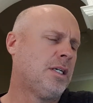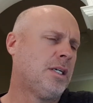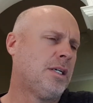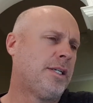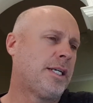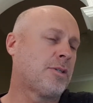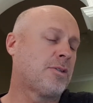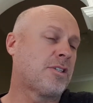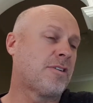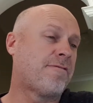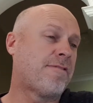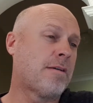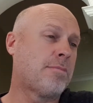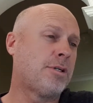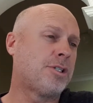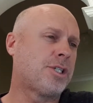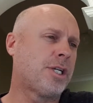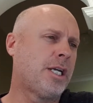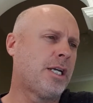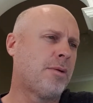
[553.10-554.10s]
Next one's a
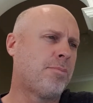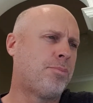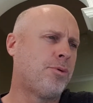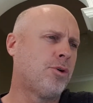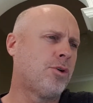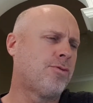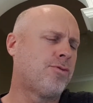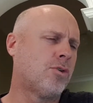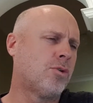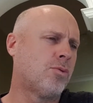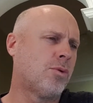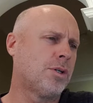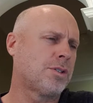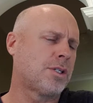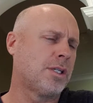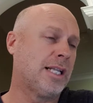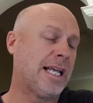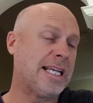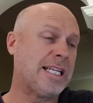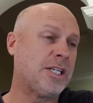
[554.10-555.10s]
Fabergé, a beautiful watch,
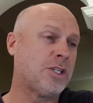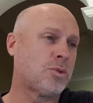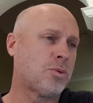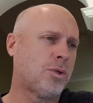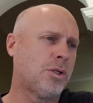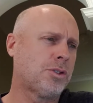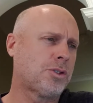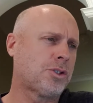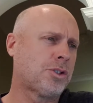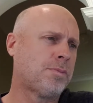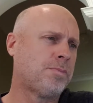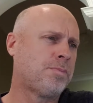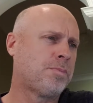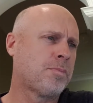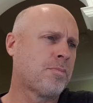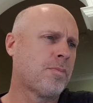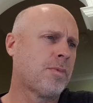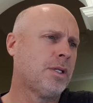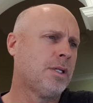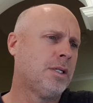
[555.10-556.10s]
ladies' watch.
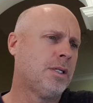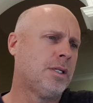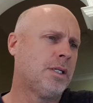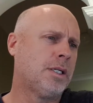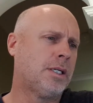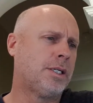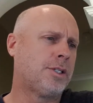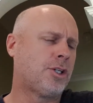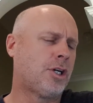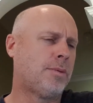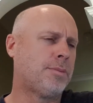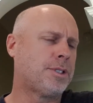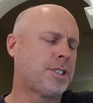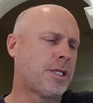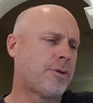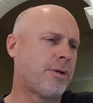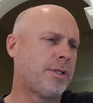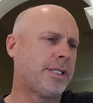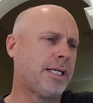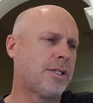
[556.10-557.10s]
Diamond
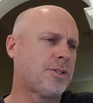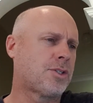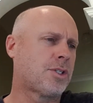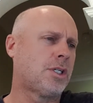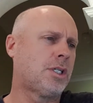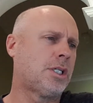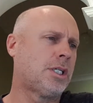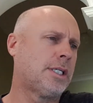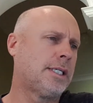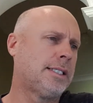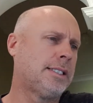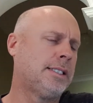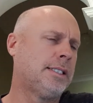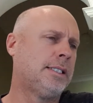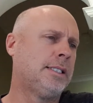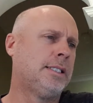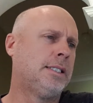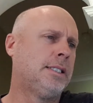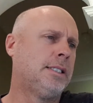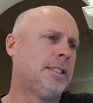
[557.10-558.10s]
set around the outside.
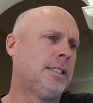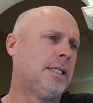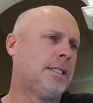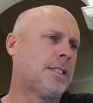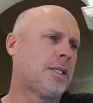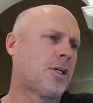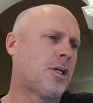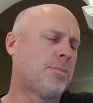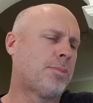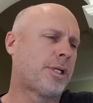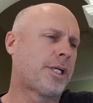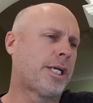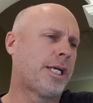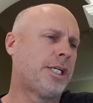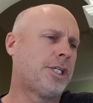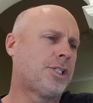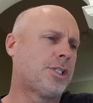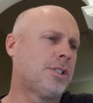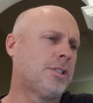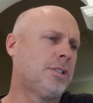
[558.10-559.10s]
It's a
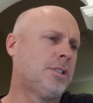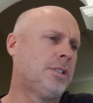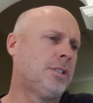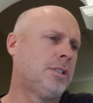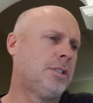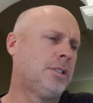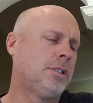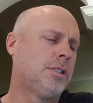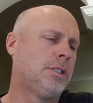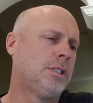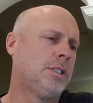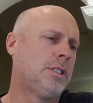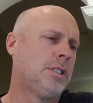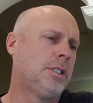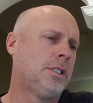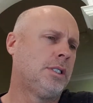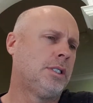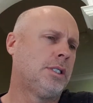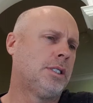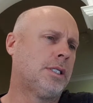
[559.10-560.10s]
complication.
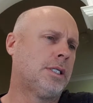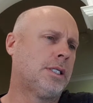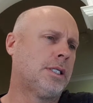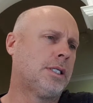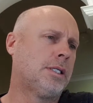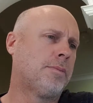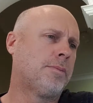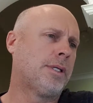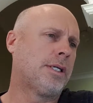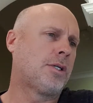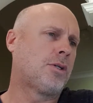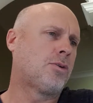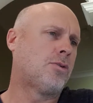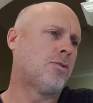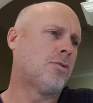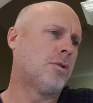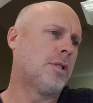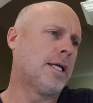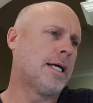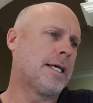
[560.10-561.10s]
They
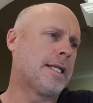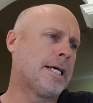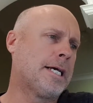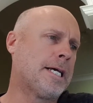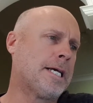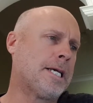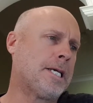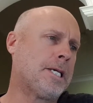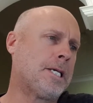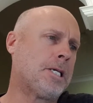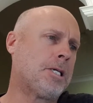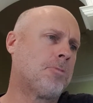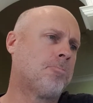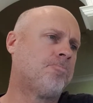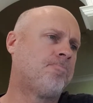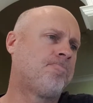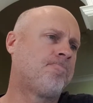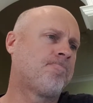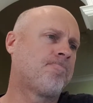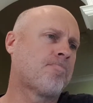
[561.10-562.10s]
call that
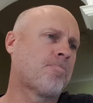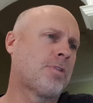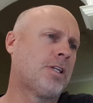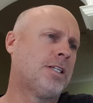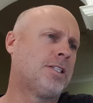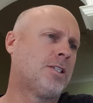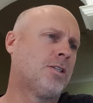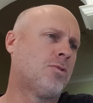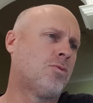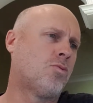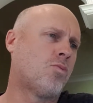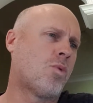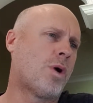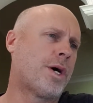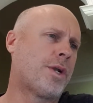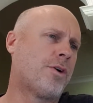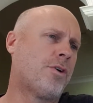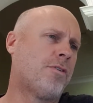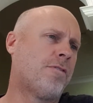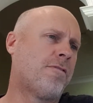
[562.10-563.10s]
it's a
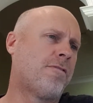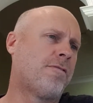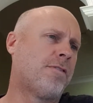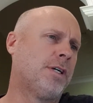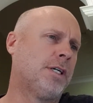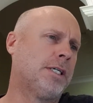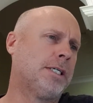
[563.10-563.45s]
one-off